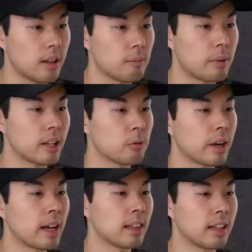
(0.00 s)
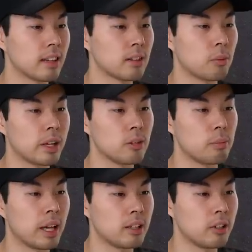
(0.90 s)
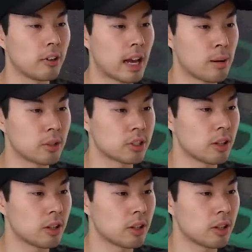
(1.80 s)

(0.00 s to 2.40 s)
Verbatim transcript: By the way, I like the way you painted your hammer shot,